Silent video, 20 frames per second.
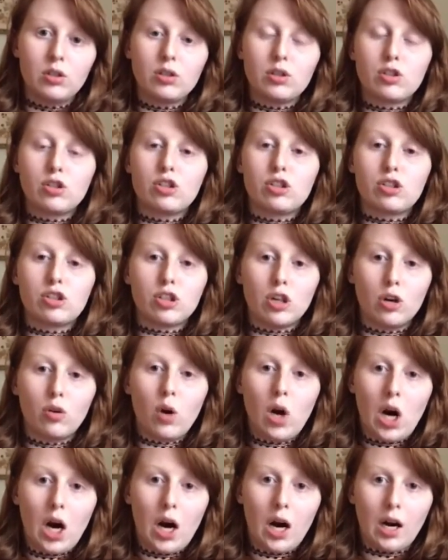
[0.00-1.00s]
so
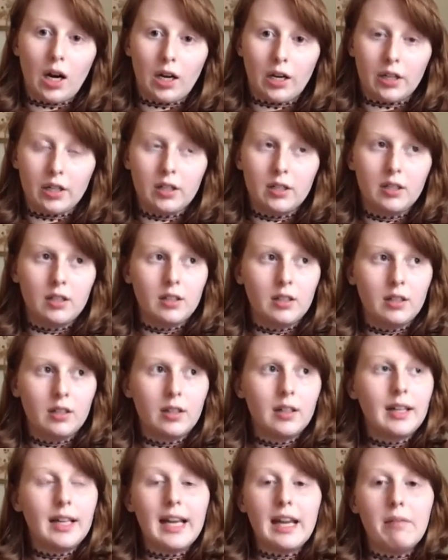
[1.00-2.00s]
hard
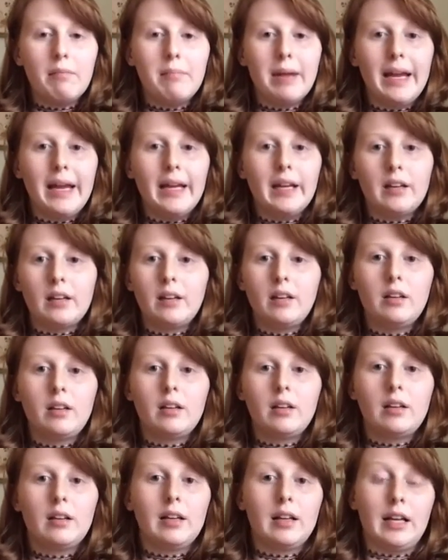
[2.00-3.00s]
it made
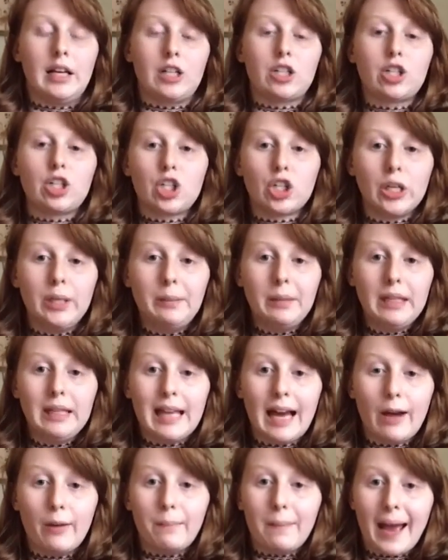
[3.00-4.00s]
an extremely
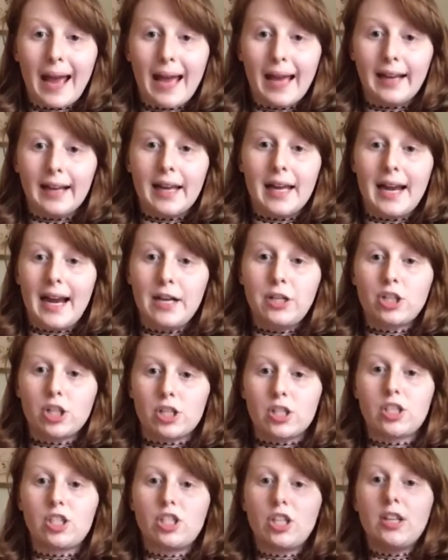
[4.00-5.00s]
loud bang, and I
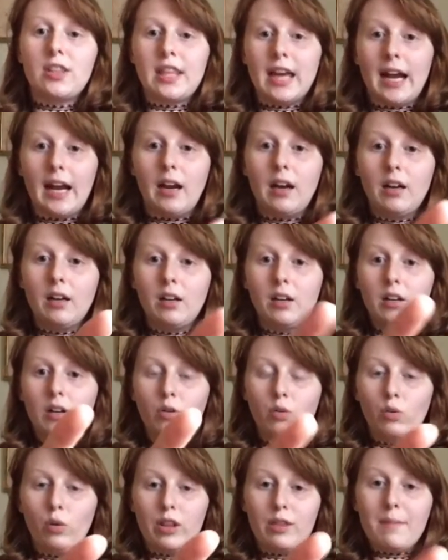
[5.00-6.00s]
just stood there
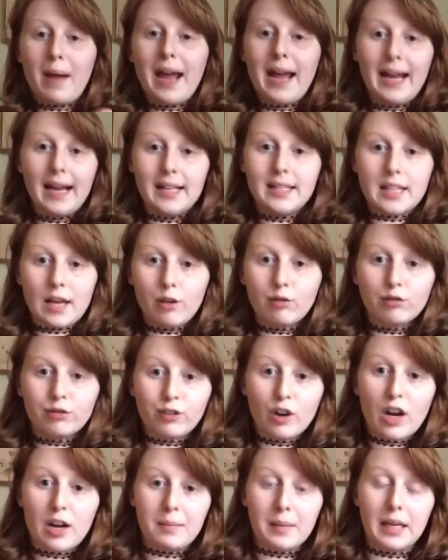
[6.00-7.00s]
with my hands out in
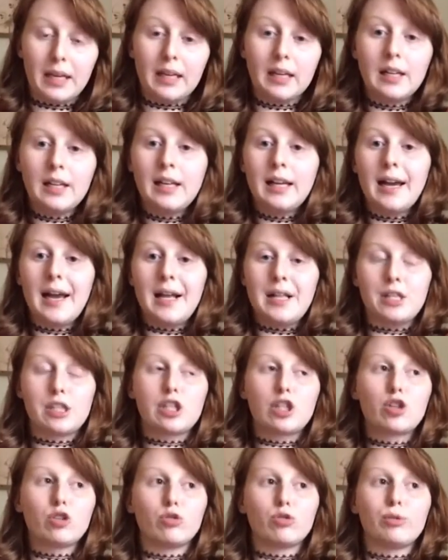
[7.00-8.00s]
front of me and
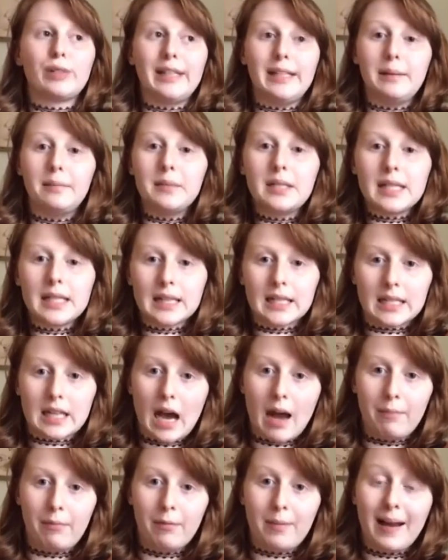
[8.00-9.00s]
screamed at the
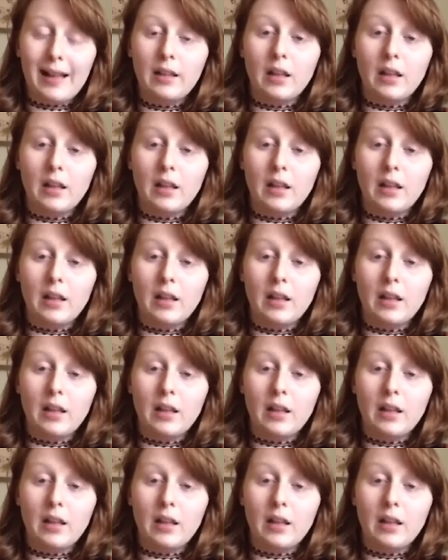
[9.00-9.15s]
top of my